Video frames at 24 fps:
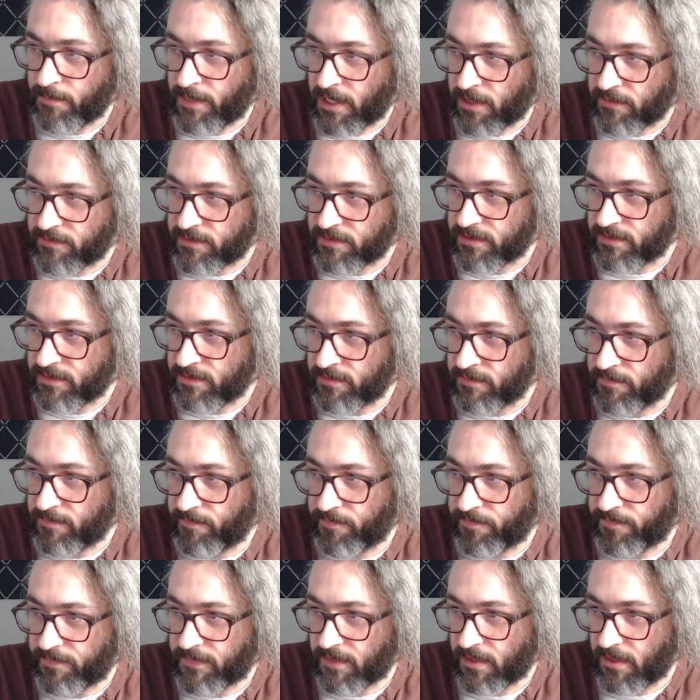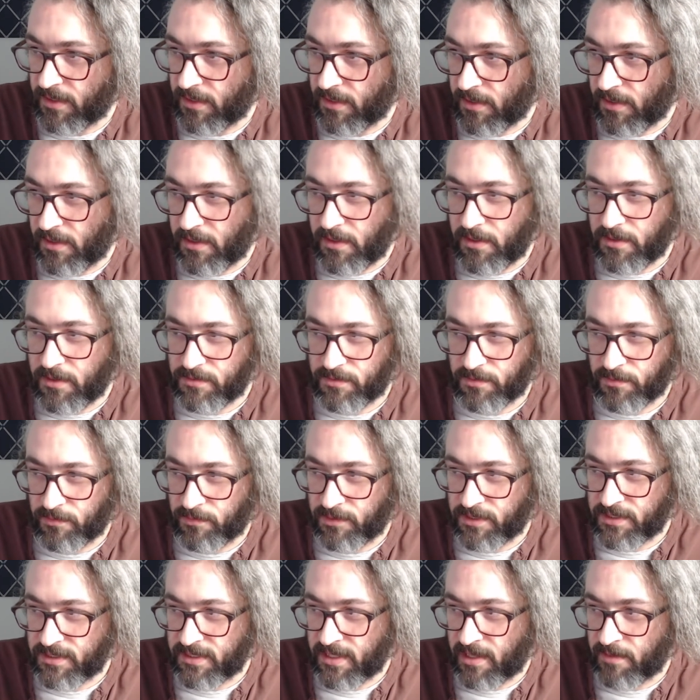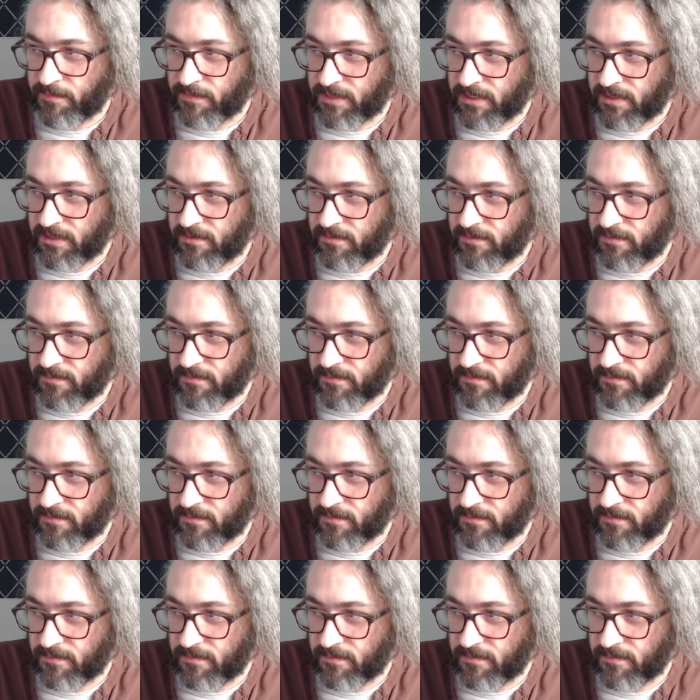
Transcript: bounded. So what does that mean?